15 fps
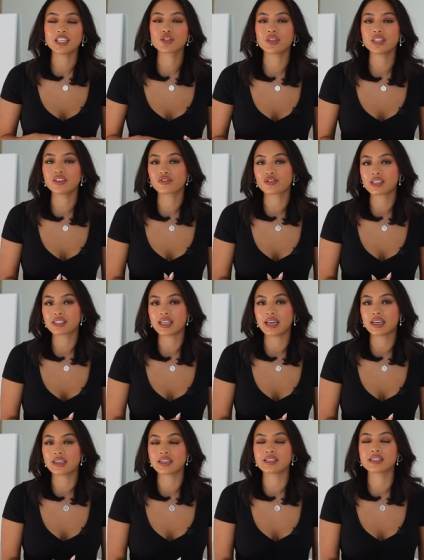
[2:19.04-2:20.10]
They try different
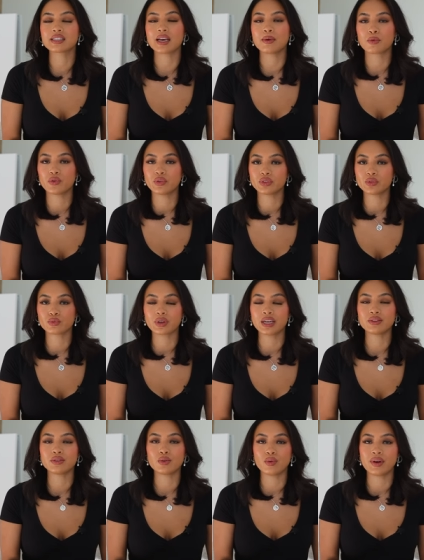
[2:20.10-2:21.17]
settings. I'm going to
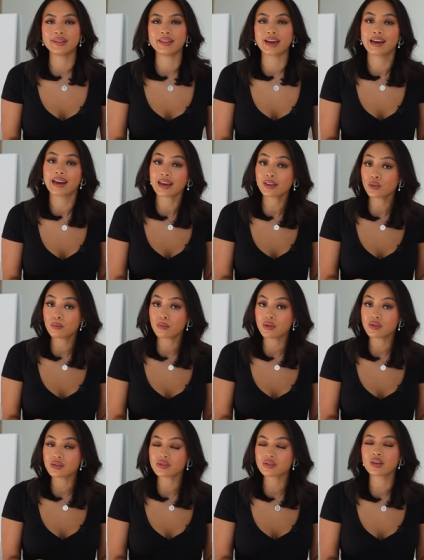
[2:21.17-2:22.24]
write the one that I like the
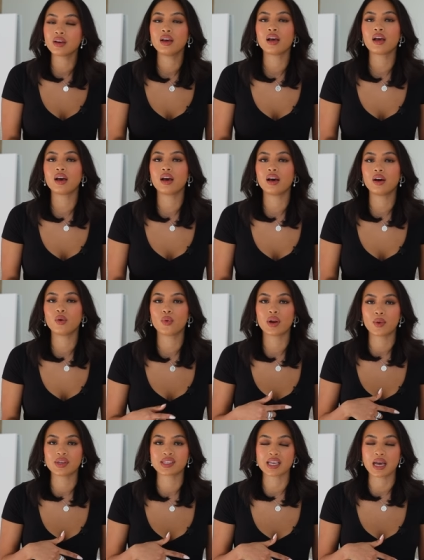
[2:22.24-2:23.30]
most uh, when
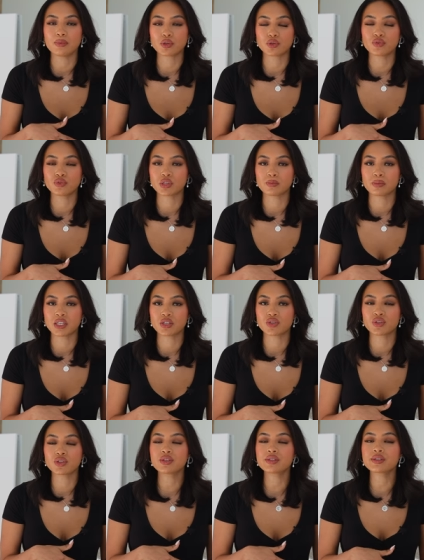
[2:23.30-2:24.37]
I was capturing those
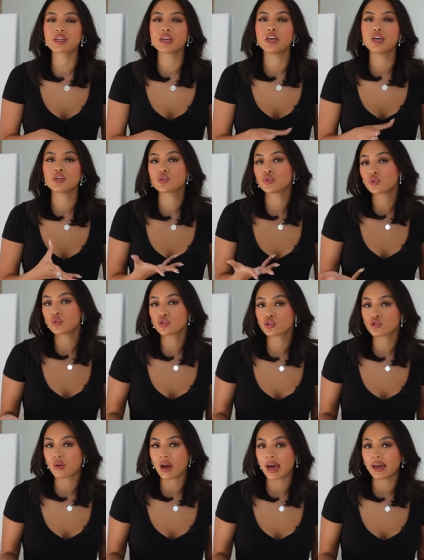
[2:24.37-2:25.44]
pictures. So you could
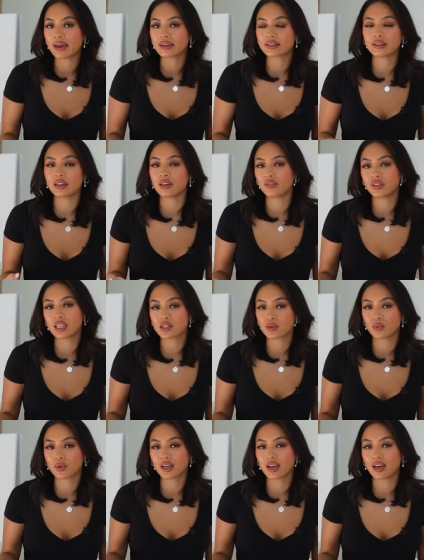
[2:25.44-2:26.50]
try it, and if it doesn't
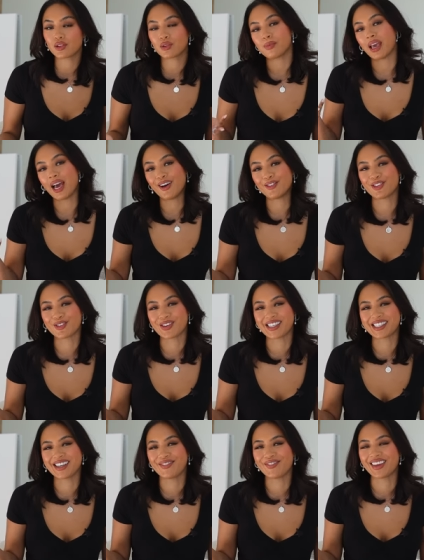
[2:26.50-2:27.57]
work out, we have to try
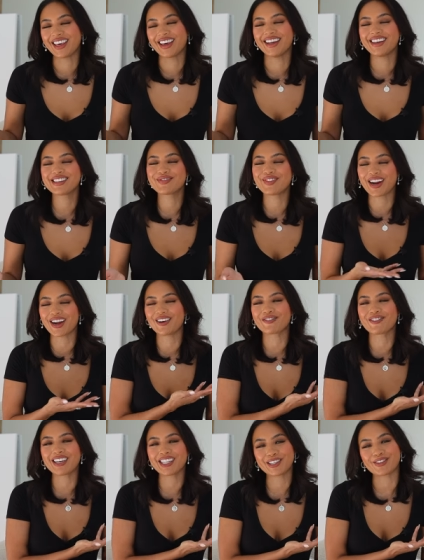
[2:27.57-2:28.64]
something else, but I'll
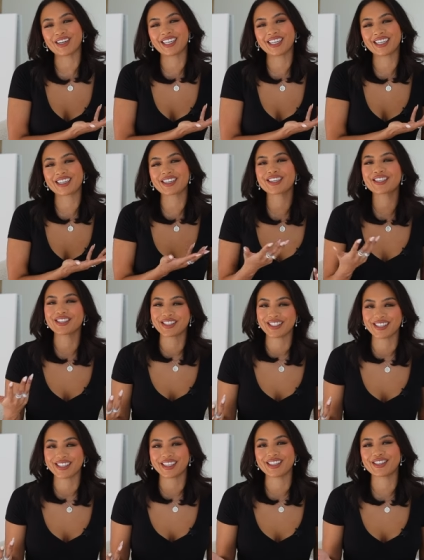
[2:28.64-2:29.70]
write it right here just
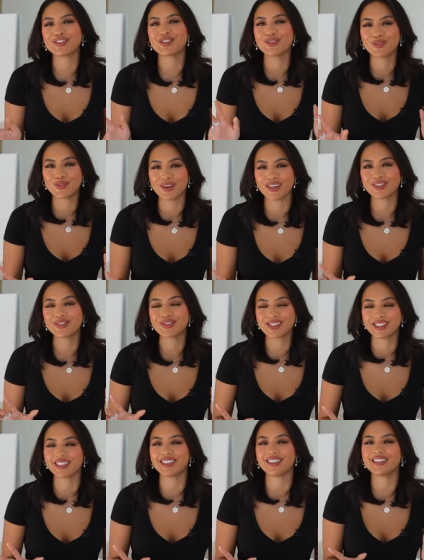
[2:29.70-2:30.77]
in case you want to
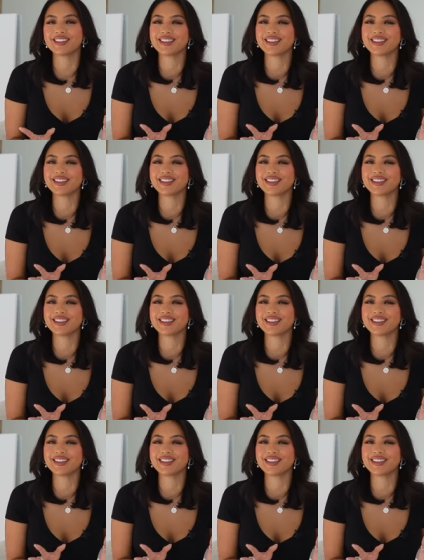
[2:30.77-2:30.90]
see